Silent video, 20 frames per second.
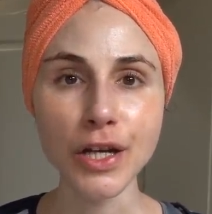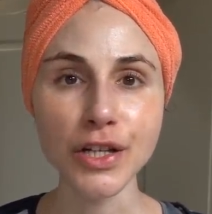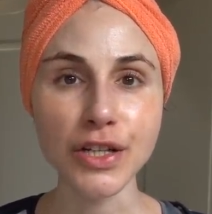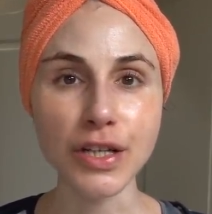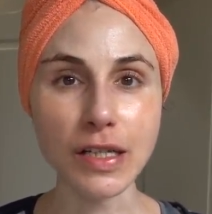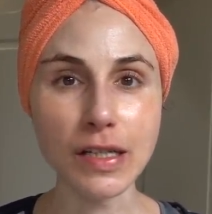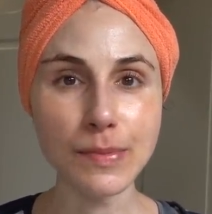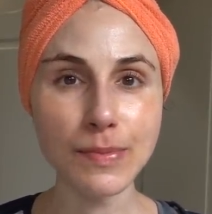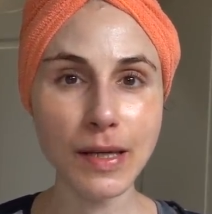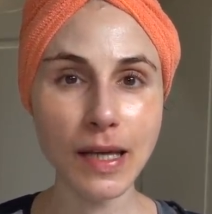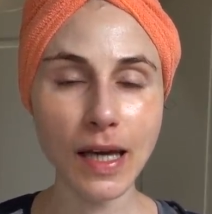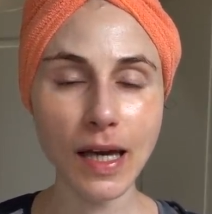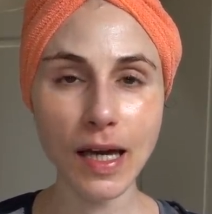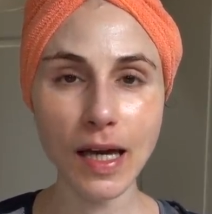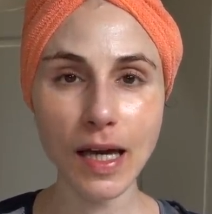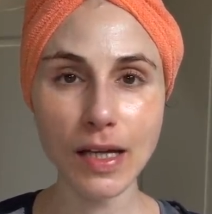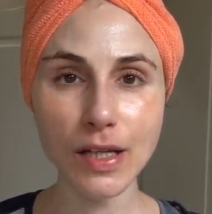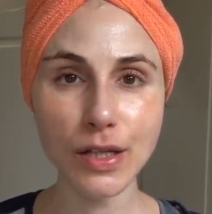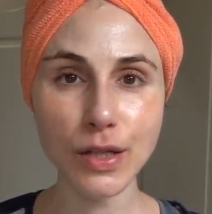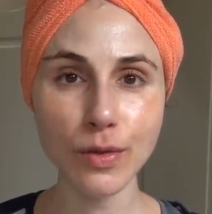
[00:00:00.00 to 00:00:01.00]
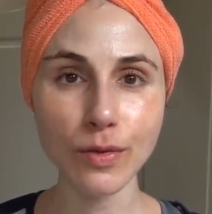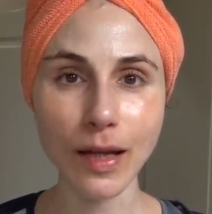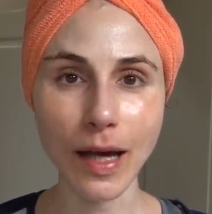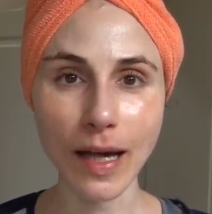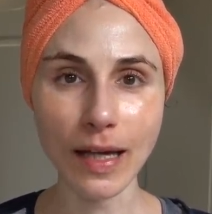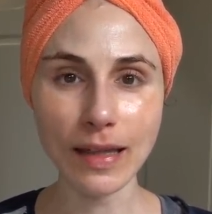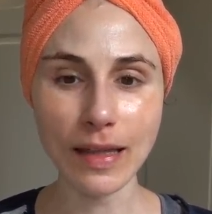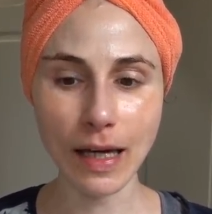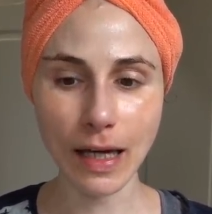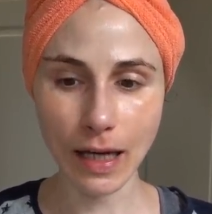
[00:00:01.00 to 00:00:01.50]
just because you
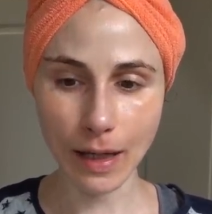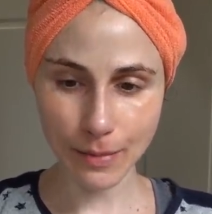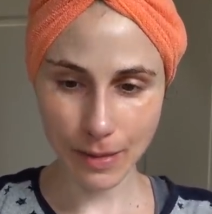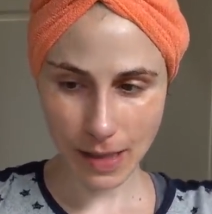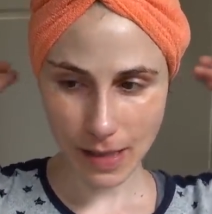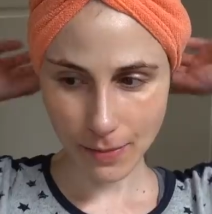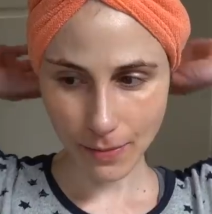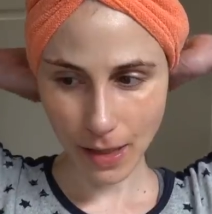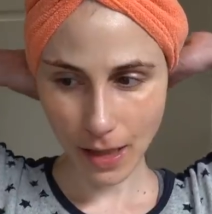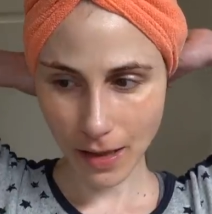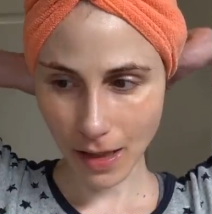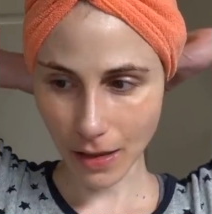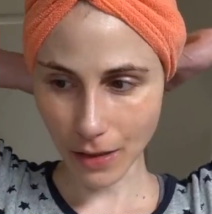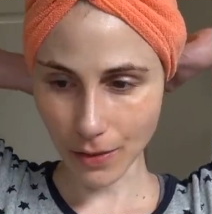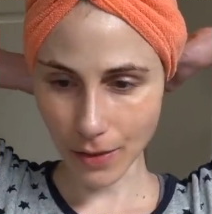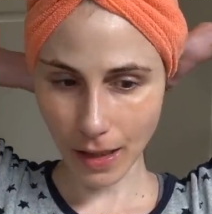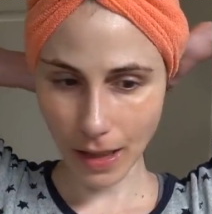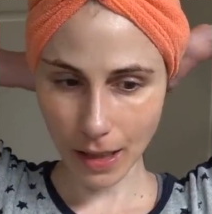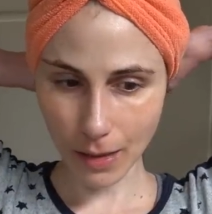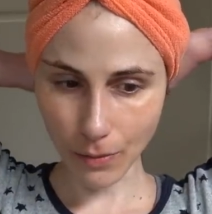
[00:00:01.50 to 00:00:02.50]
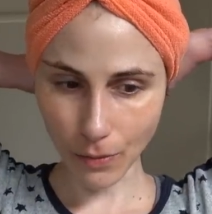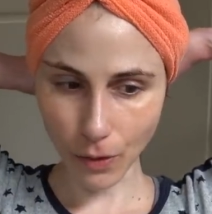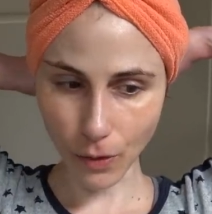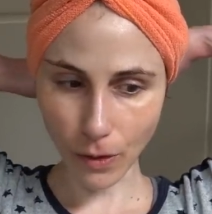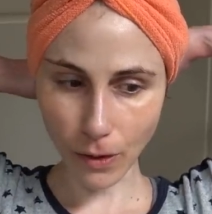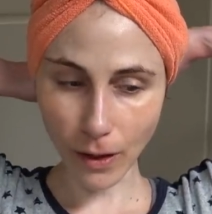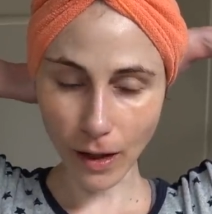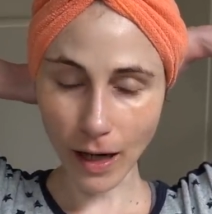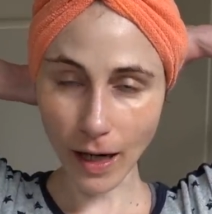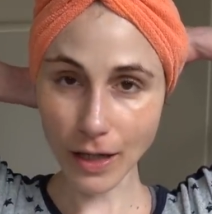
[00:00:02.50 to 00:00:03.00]
like them doesn't mean that you need
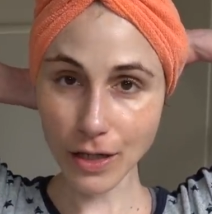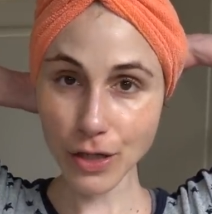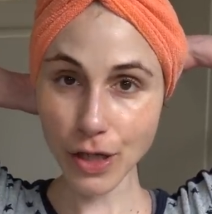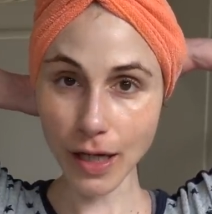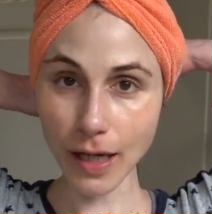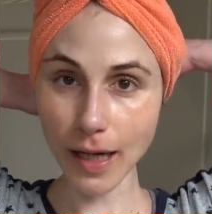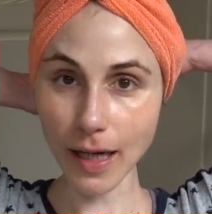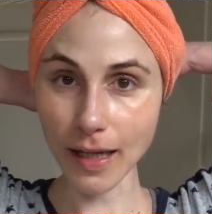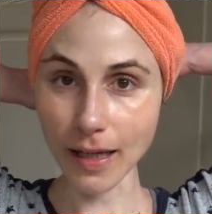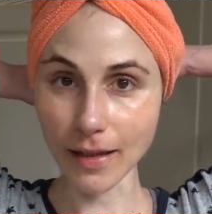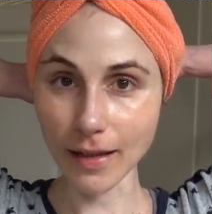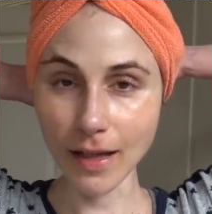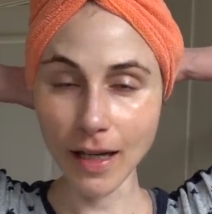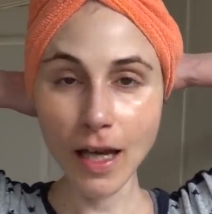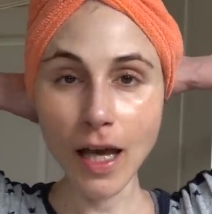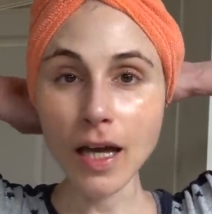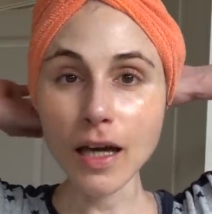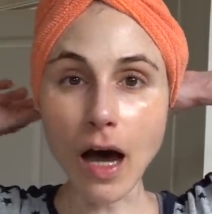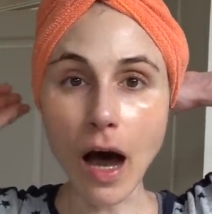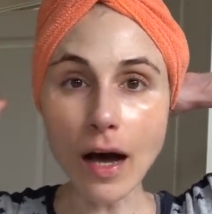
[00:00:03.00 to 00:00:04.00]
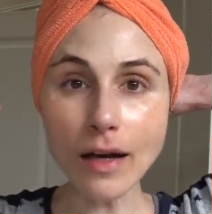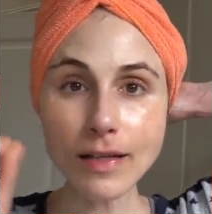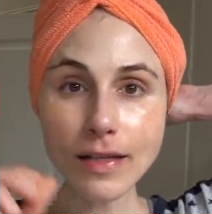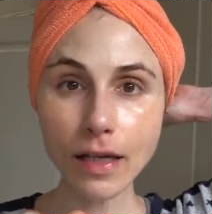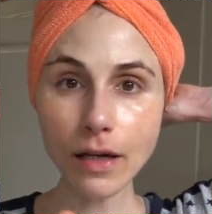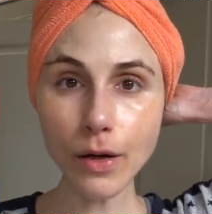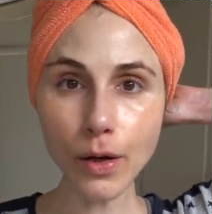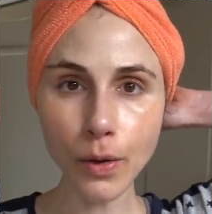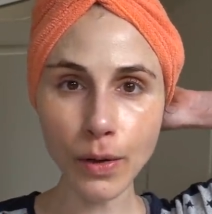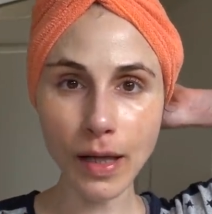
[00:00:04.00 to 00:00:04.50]
more. I try and
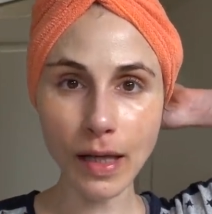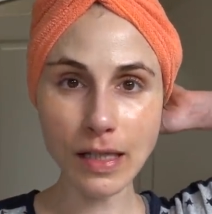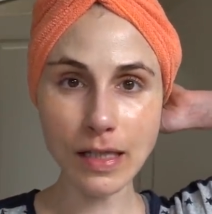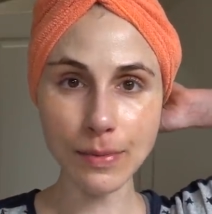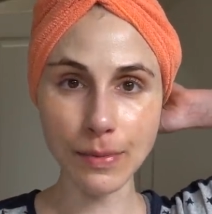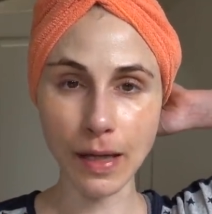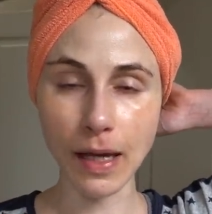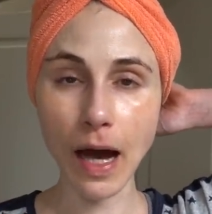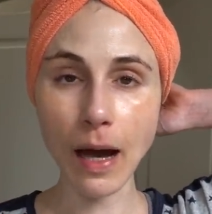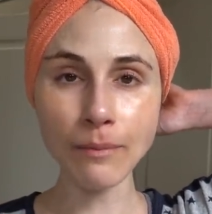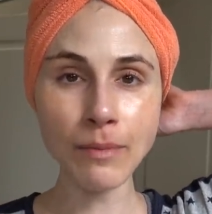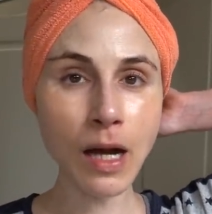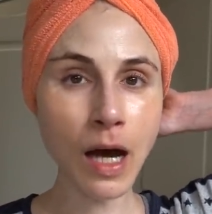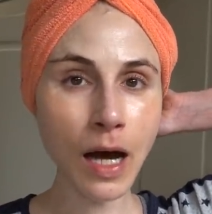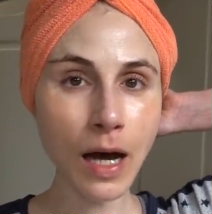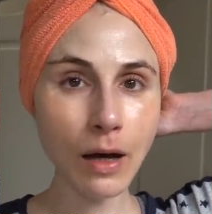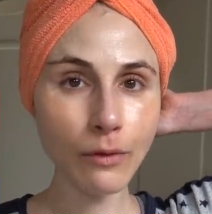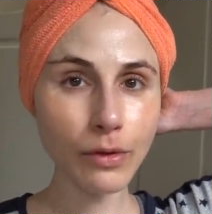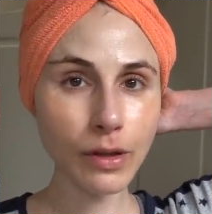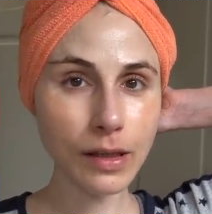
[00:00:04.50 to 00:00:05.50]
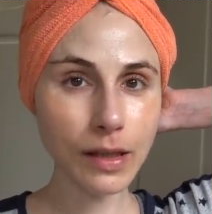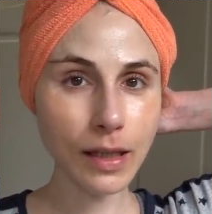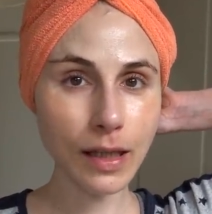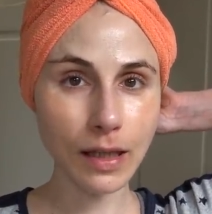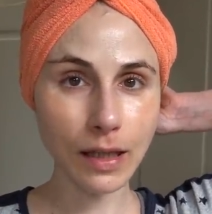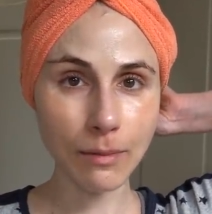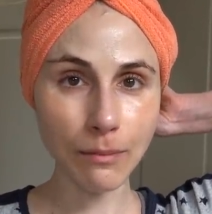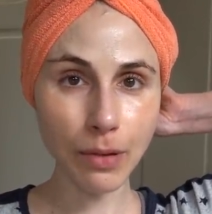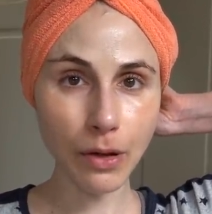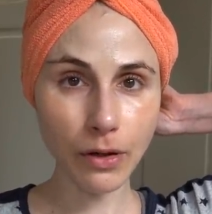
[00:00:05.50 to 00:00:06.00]
Costco gets me. I'm not really
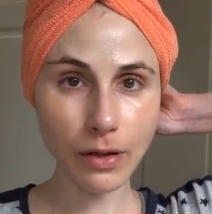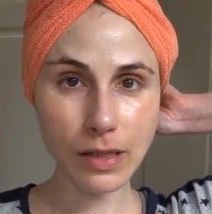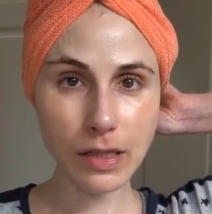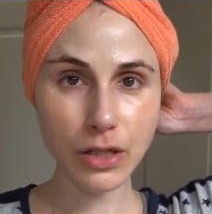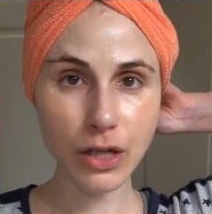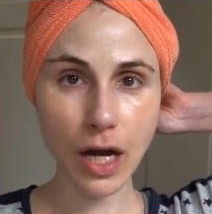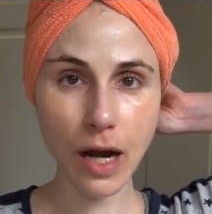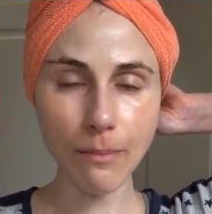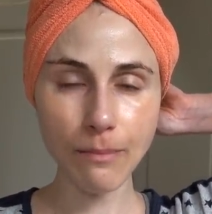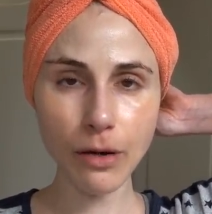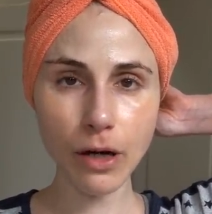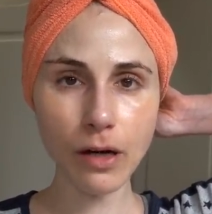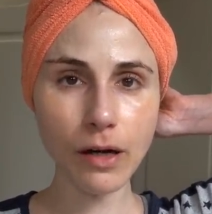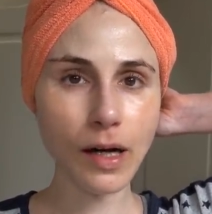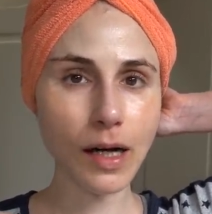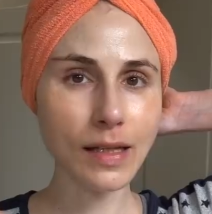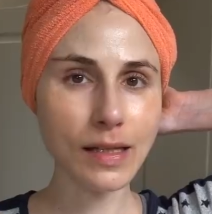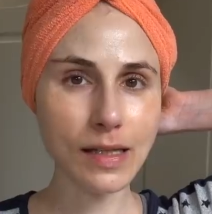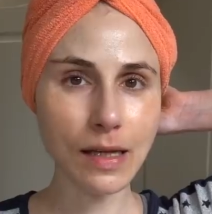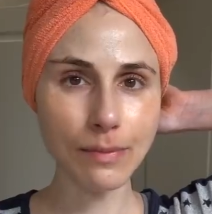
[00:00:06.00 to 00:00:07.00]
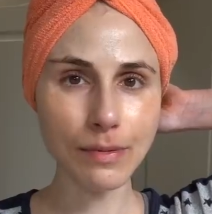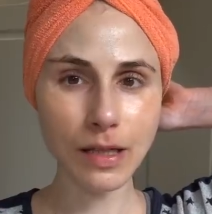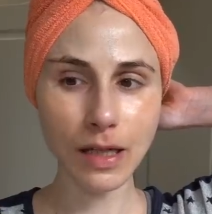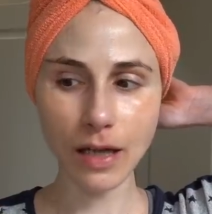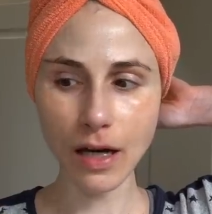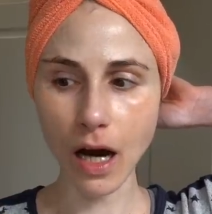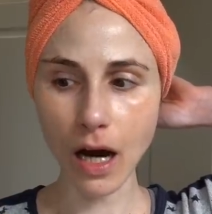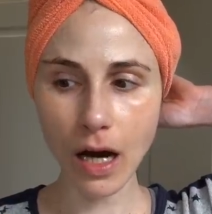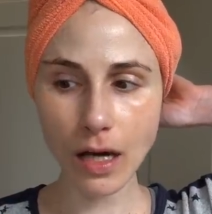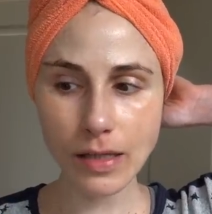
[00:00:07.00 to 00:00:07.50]
an impulse shopper except
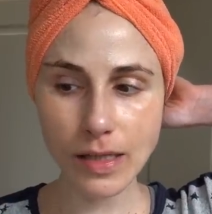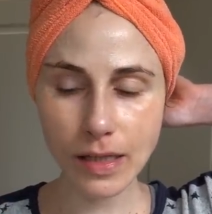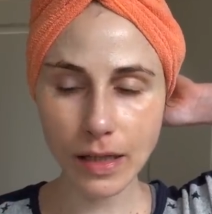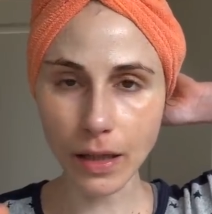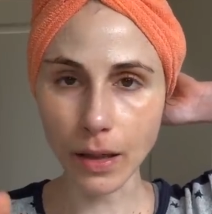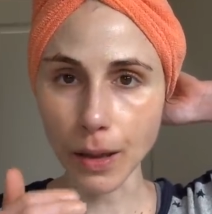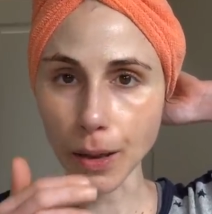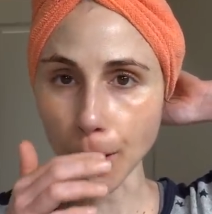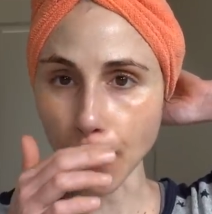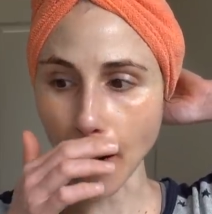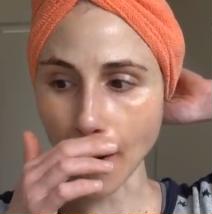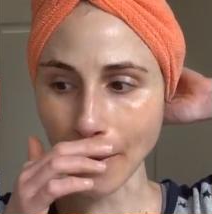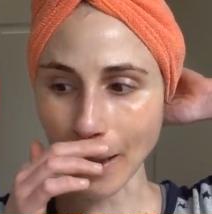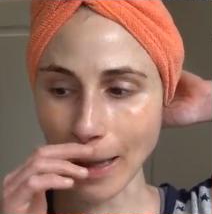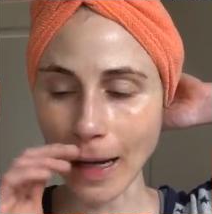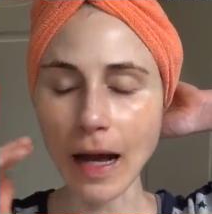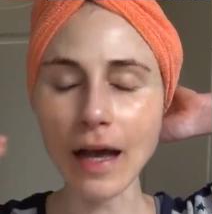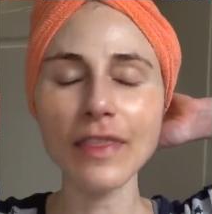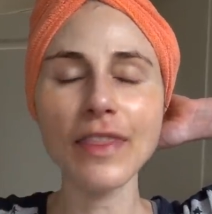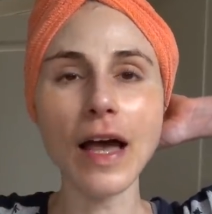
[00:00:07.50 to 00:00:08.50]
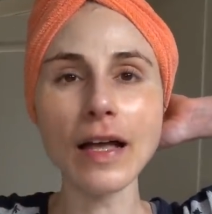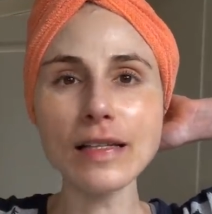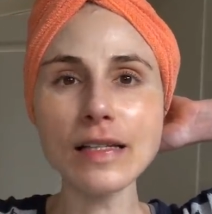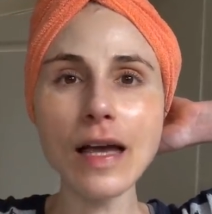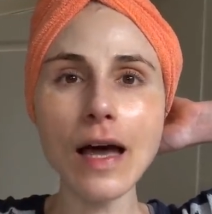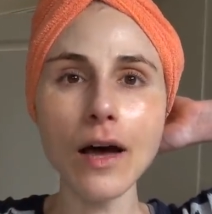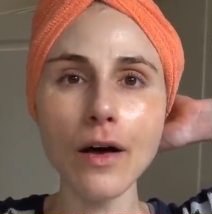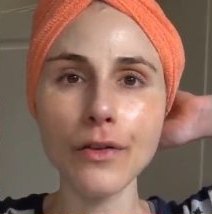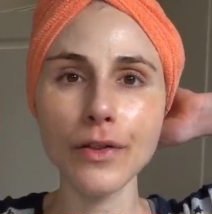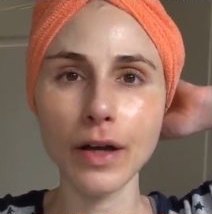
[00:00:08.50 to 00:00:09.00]
at Costco. I mean, that's
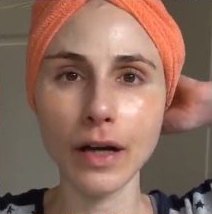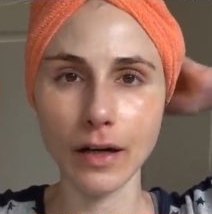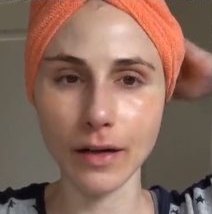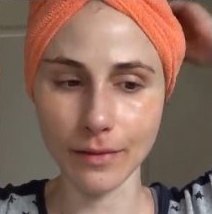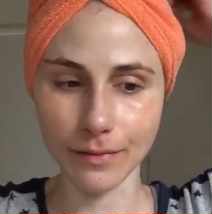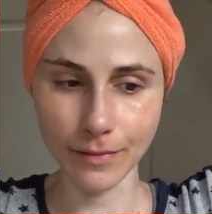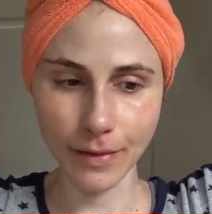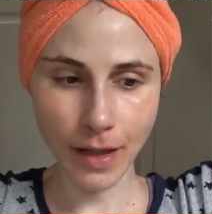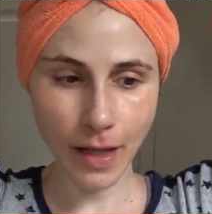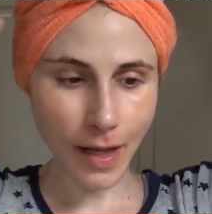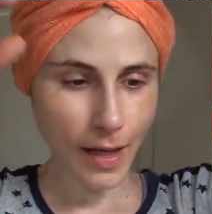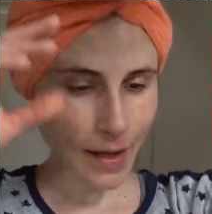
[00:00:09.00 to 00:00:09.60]
how they're,